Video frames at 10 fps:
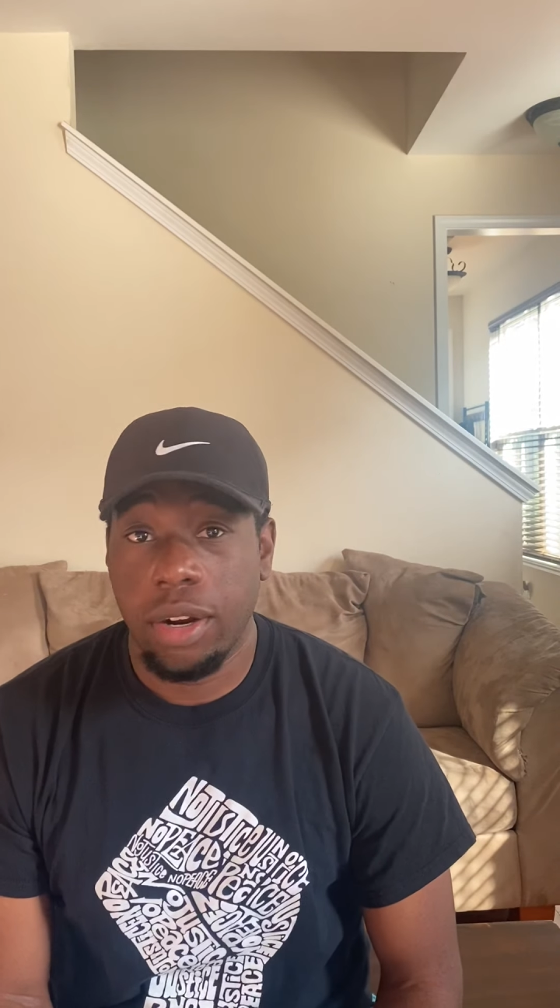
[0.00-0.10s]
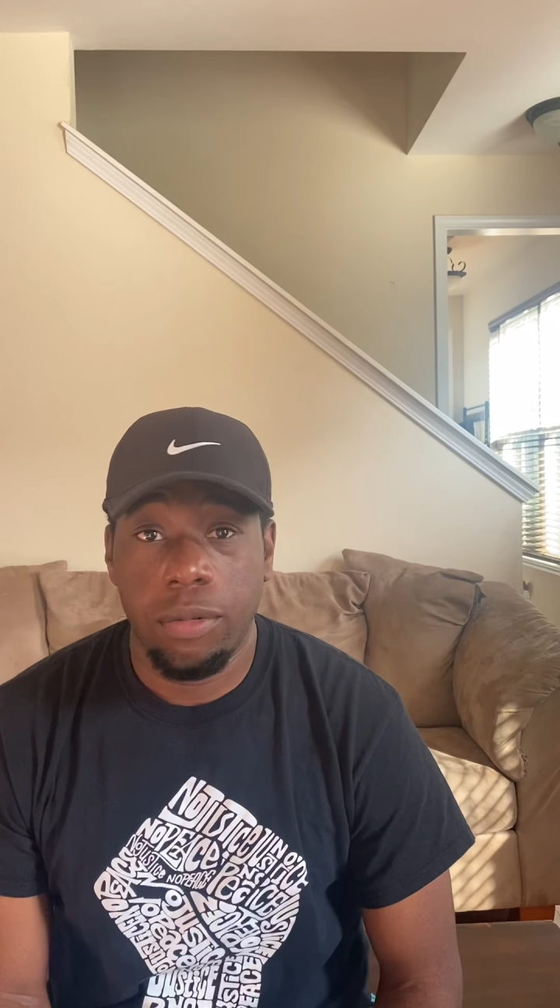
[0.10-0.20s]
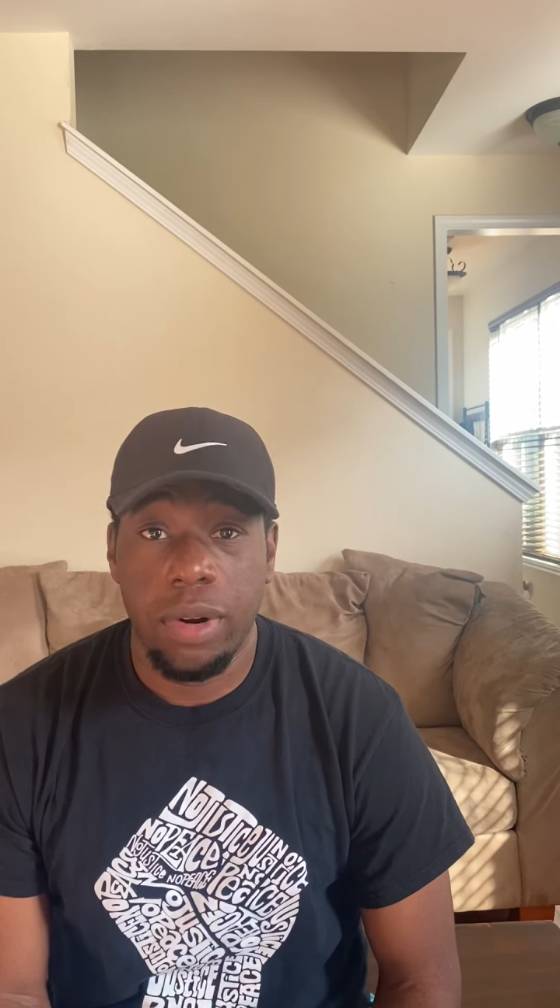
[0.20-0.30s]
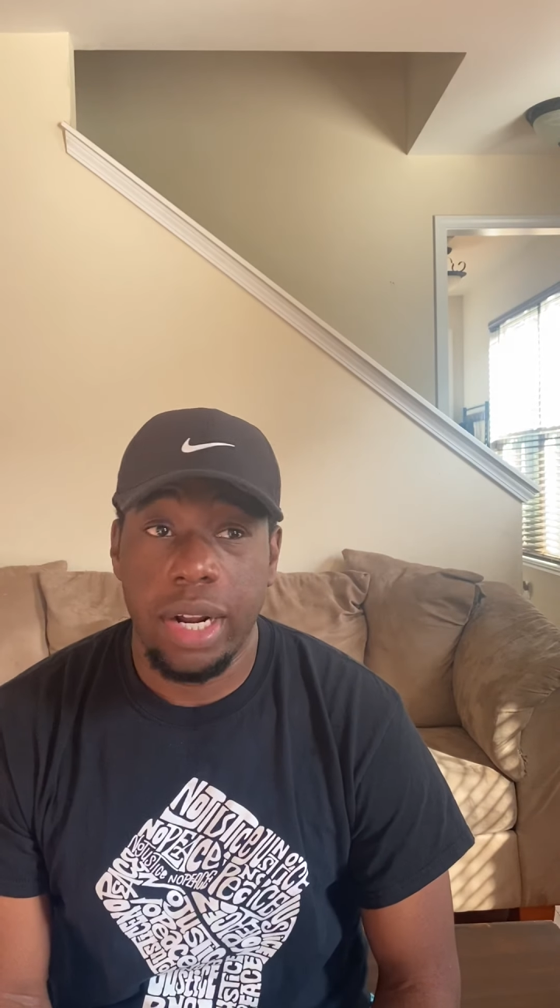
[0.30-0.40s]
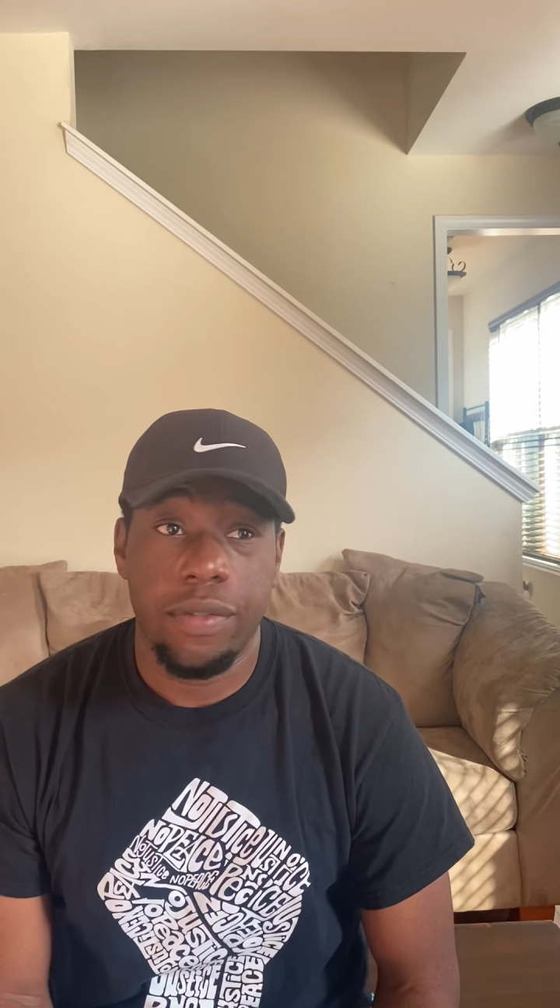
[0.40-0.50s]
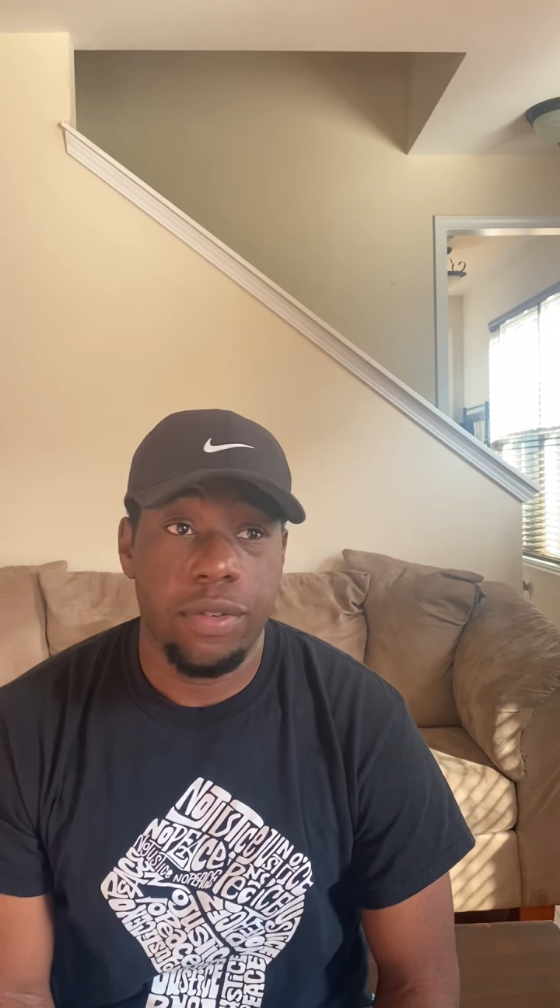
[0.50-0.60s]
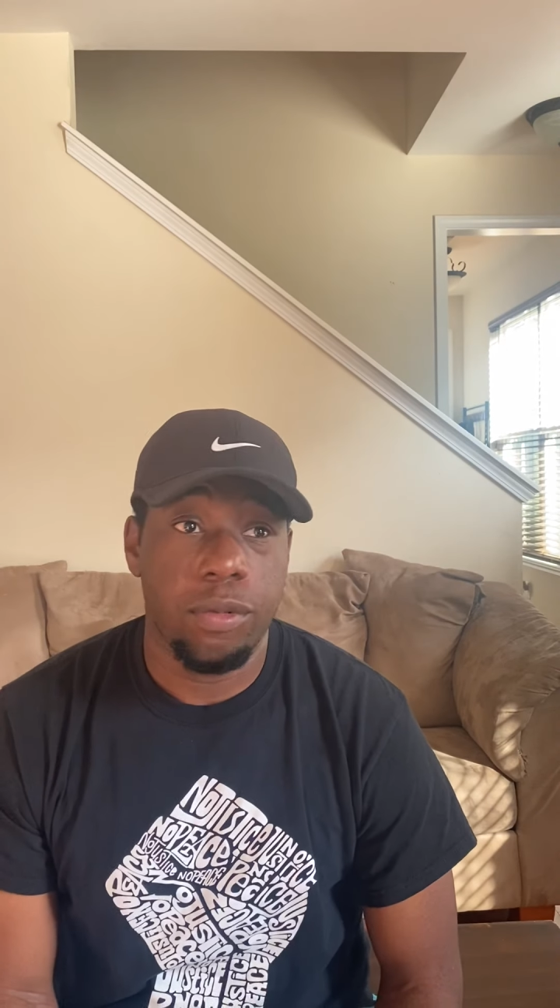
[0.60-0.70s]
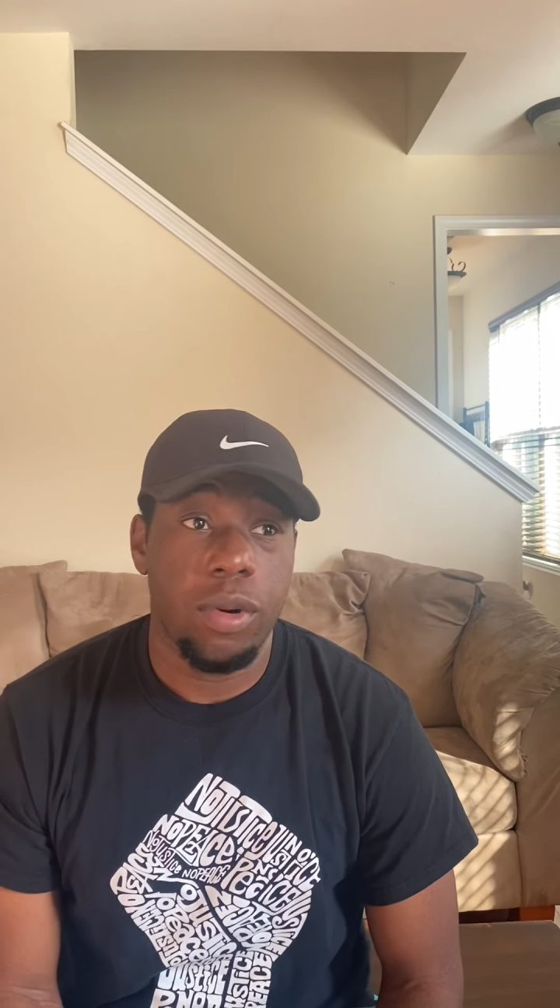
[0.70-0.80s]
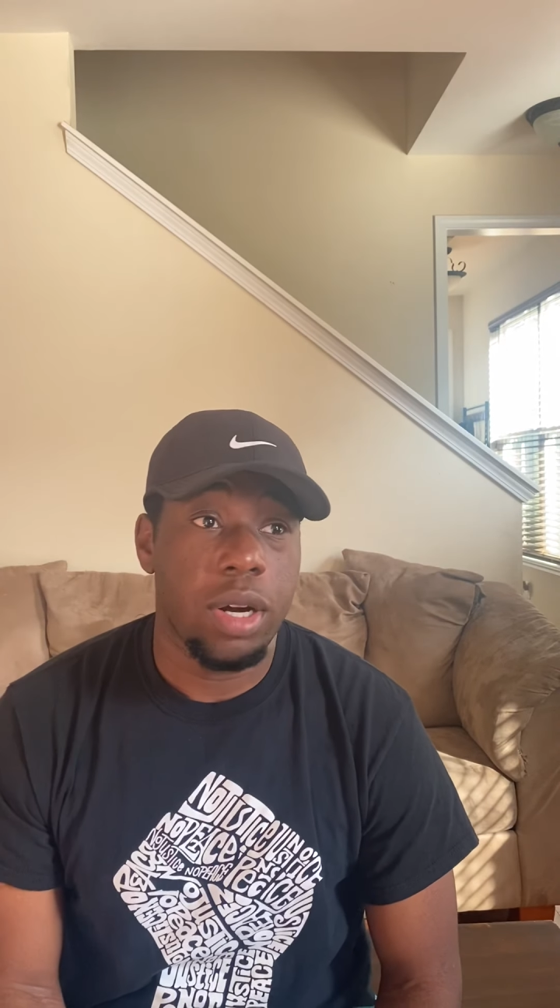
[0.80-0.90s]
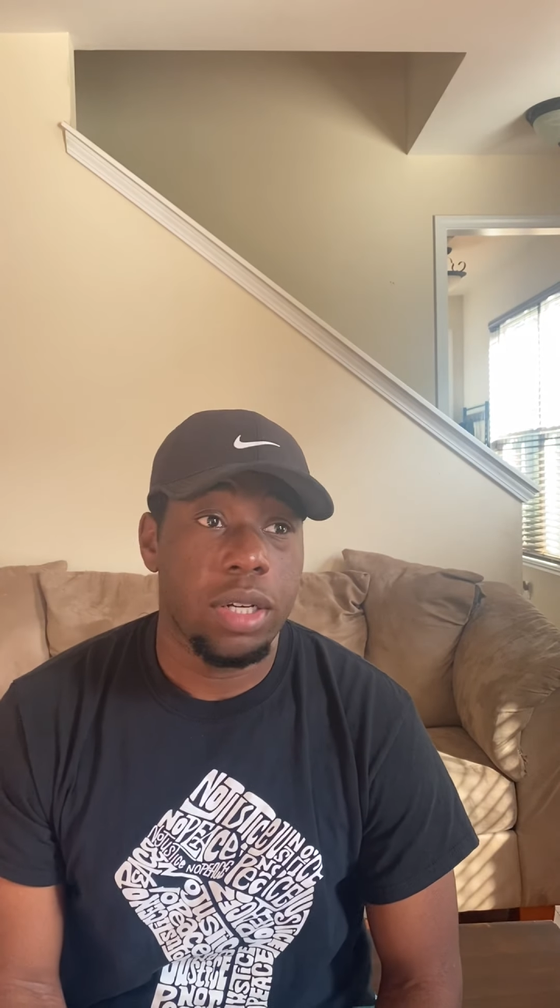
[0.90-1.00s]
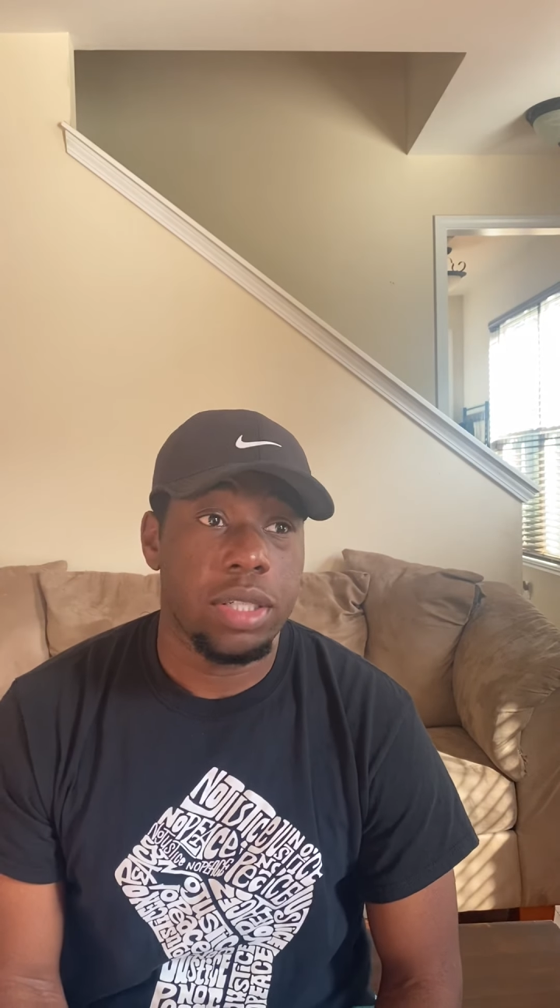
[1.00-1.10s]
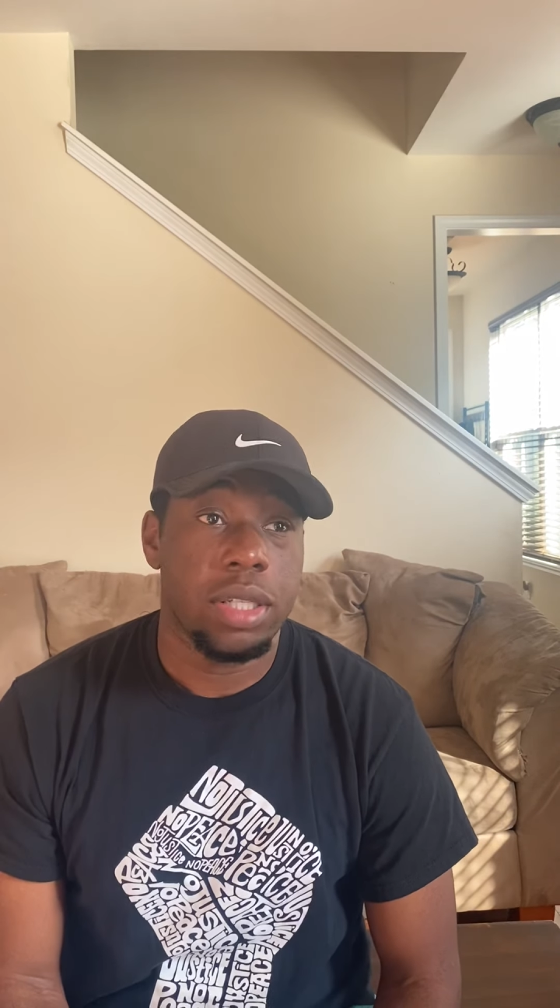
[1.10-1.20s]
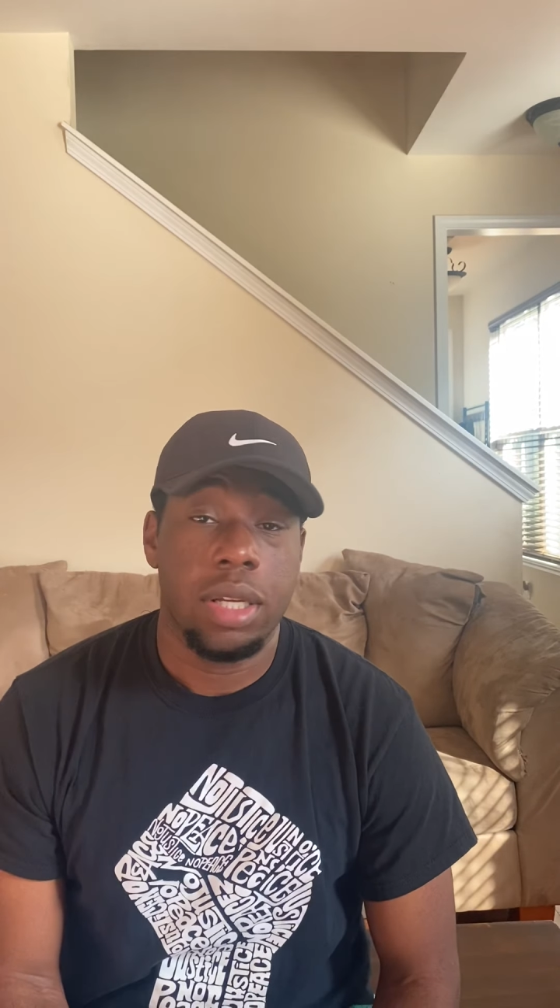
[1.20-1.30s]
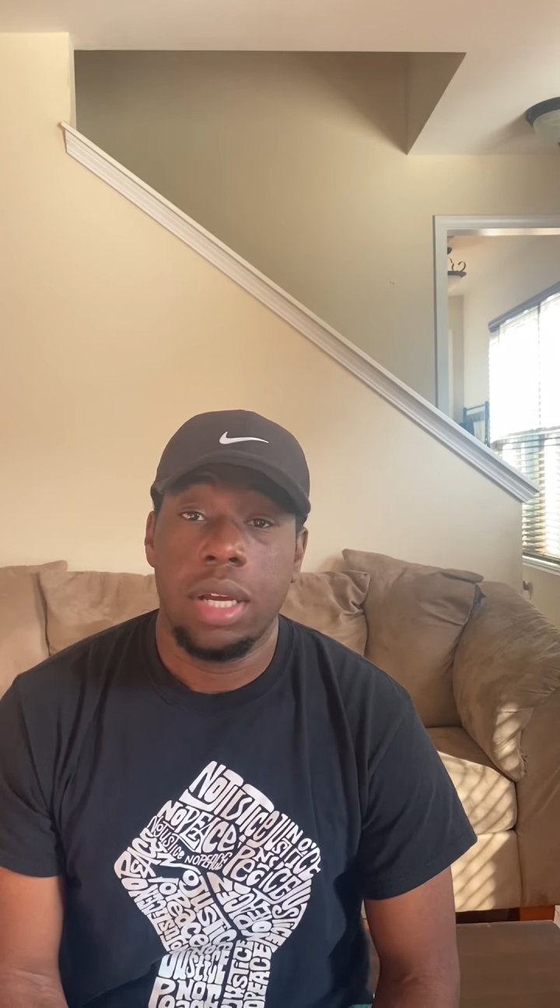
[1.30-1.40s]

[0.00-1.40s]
whatever was,